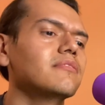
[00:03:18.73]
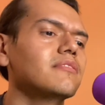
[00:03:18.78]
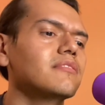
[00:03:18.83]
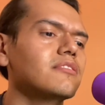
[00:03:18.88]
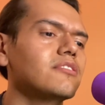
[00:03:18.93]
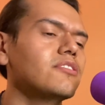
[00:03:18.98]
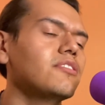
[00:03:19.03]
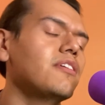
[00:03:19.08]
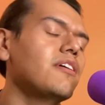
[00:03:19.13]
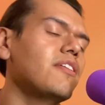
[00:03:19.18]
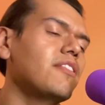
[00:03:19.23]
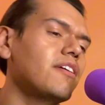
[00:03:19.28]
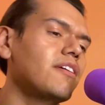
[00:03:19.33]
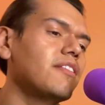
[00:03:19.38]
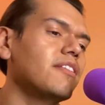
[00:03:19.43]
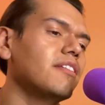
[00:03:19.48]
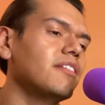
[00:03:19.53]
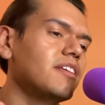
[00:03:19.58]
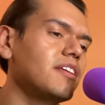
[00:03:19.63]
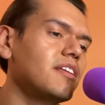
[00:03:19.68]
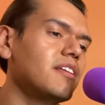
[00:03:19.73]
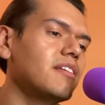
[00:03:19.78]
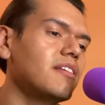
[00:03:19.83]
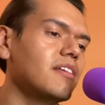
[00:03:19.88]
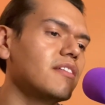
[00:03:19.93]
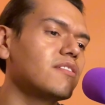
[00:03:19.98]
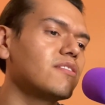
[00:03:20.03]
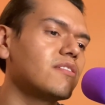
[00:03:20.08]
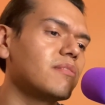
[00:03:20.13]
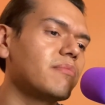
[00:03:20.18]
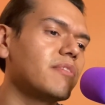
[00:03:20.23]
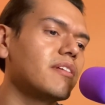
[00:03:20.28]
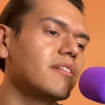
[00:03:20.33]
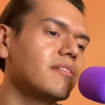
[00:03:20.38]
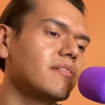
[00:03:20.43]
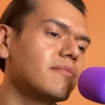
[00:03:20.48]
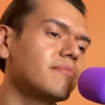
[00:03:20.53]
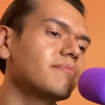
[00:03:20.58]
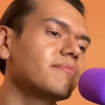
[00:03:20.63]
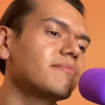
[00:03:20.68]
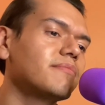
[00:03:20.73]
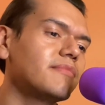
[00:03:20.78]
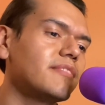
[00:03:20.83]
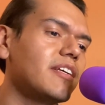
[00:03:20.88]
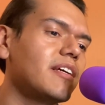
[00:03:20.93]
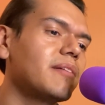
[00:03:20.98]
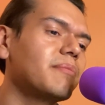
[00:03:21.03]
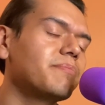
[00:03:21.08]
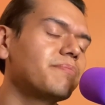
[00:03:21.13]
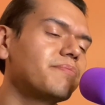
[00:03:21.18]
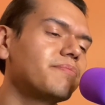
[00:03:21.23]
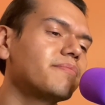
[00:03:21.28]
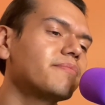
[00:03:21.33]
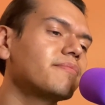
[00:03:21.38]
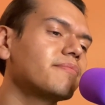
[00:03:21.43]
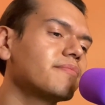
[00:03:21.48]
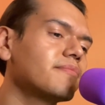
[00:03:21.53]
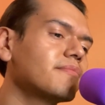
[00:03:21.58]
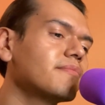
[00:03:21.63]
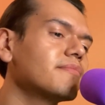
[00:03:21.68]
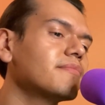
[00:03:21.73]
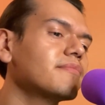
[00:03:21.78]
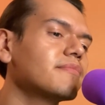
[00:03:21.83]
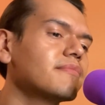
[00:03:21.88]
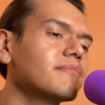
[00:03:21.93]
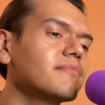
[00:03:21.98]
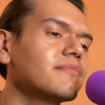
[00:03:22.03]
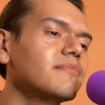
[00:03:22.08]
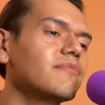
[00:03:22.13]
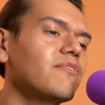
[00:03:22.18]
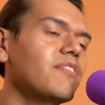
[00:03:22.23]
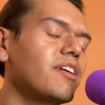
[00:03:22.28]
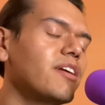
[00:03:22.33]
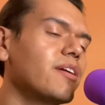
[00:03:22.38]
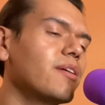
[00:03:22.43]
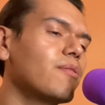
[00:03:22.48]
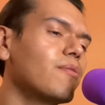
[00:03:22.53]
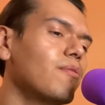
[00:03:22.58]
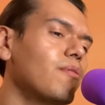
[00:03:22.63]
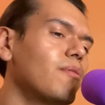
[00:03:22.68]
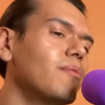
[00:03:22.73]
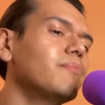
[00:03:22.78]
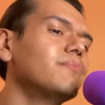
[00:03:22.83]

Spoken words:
So now they're the lead instrument. Yeah. Very cool.